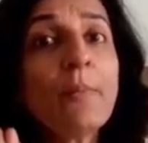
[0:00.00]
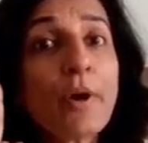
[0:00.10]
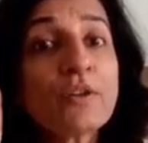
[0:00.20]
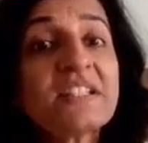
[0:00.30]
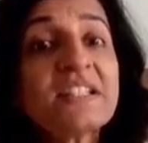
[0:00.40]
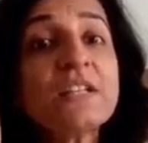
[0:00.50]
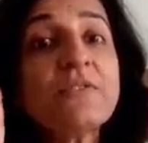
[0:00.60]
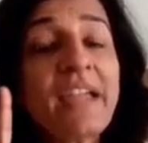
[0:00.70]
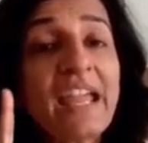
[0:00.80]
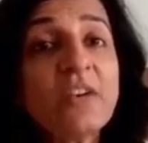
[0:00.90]
Positive
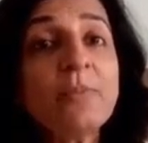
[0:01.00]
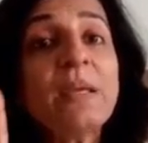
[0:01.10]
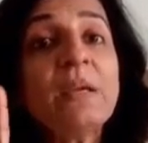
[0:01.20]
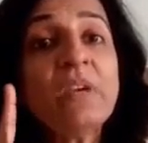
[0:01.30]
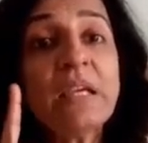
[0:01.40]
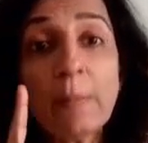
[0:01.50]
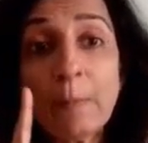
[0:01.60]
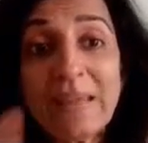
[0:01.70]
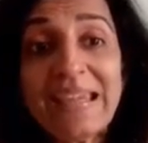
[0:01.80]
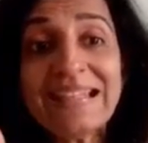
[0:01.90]
NPV
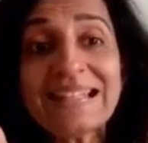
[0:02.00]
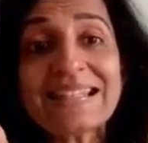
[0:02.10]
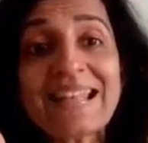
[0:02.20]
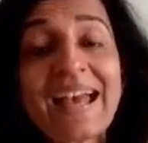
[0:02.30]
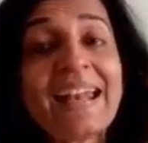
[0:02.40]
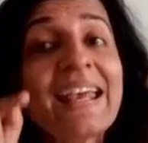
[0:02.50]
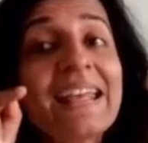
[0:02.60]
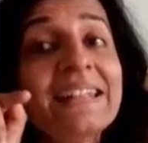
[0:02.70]
means that